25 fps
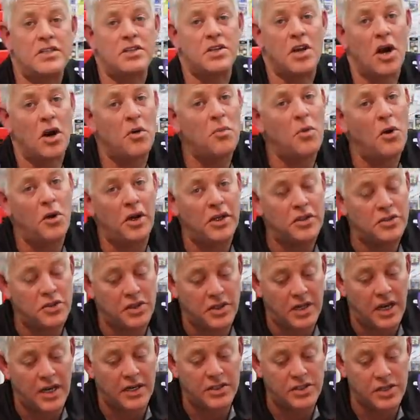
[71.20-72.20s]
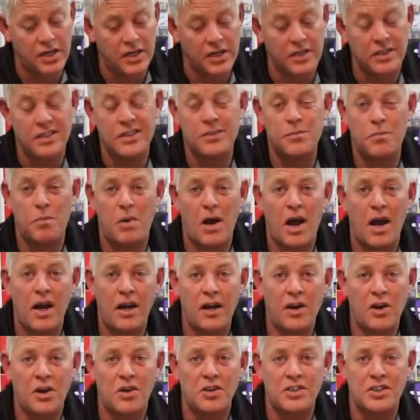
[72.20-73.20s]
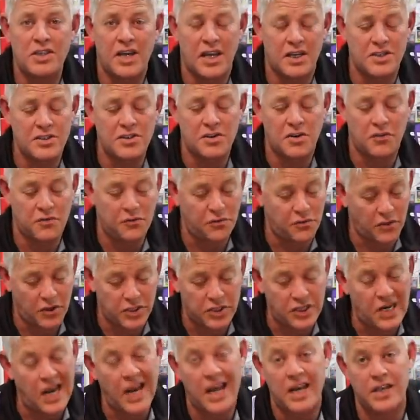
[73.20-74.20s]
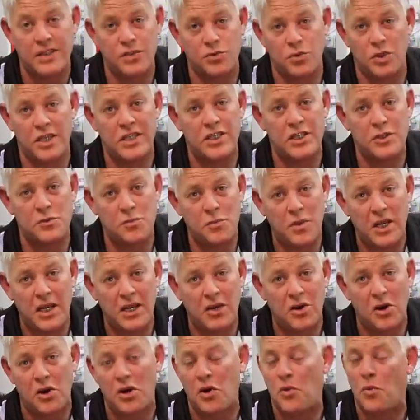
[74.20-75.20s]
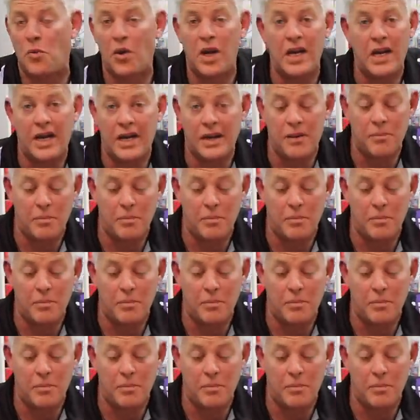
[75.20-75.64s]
no more introduction and is piling on tons of fish as we speak on a weekly